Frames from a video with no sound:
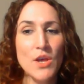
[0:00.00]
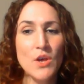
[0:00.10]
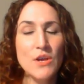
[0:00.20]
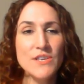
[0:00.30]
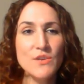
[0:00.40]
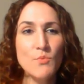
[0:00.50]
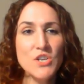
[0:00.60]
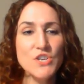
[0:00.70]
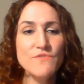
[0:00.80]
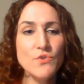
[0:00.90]
So
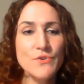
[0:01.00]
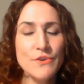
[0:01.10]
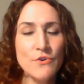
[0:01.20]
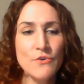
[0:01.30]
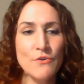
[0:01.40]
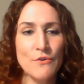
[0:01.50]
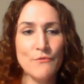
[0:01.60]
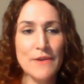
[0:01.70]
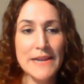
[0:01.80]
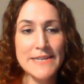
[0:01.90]
once you've done your
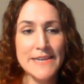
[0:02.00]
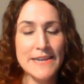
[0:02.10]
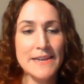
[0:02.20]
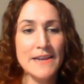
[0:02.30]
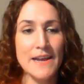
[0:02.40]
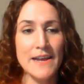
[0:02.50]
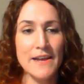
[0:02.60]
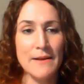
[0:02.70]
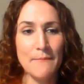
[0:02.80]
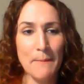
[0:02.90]
reading
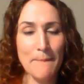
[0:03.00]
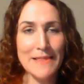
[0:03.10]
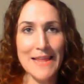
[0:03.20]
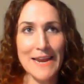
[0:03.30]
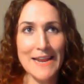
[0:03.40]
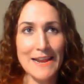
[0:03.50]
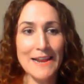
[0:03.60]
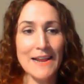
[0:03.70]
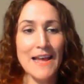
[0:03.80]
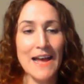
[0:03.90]
and
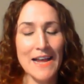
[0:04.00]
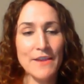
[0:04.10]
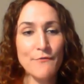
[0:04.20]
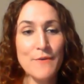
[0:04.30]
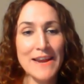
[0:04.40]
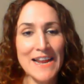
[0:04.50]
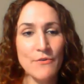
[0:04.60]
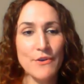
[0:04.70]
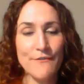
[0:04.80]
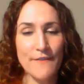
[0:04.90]
planning and you've written
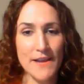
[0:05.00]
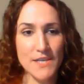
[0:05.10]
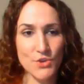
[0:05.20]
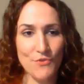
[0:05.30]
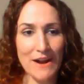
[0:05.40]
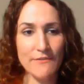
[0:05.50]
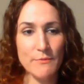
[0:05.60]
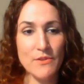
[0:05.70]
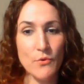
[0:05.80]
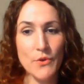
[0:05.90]
out your first draft
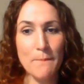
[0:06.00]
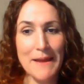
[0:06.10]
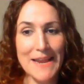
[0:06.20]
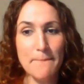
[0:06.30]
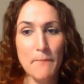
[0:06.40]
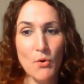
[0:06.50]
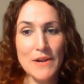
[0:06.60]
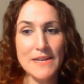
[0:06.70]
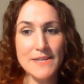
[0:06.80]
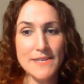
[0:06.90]
with all your main
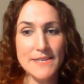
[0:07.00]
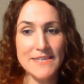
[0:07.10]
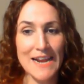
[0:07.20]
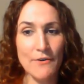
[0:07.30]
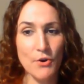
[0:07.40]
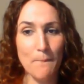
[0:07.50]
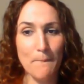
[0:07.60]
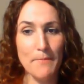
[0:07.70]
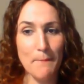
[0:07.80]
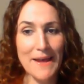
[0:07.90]
points down on
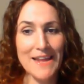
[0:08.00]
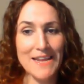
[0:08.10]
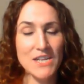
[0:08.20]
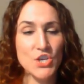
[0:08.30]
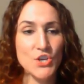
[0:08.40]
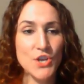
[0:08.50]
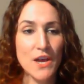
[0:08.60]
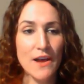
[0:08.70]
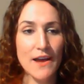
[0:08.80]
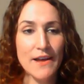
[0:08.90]
the page,
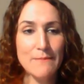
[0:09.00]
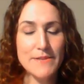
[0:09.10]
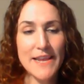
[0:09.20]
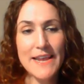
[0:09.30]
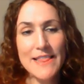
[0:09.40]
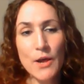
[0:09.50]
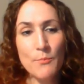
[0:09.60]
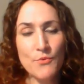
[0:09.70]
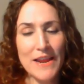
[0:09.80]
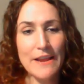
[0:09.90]
take a little
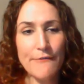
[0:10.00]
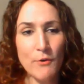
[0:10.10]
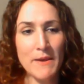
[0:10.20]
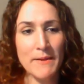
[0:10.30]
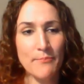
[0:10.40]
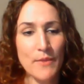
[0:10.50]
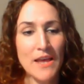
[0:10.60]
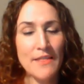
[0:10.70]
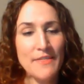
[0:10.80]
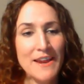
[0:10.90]
break from it.
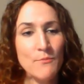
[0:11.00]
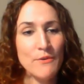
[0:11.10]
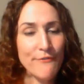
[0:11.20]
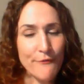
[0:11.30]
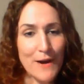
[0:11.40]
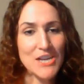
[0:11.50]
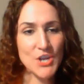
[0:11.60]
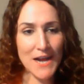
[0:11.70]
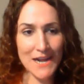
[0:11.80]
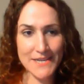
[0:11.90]
Then with fresh
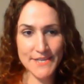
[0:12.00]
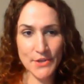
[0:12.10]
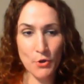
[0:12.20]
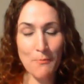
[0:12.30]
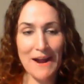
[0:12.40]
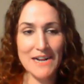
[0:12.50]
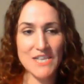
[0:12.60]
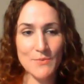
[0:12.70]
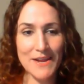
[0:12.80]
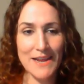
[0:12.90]
eyes, go back
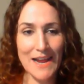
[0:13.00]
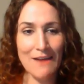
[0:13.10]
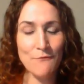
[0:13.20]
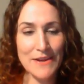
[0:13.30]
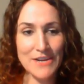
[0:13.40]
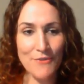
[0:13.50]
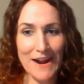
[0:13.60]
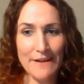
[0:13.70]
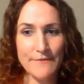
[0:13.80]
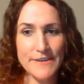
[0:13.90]
to it and
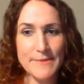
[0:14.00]
redraft.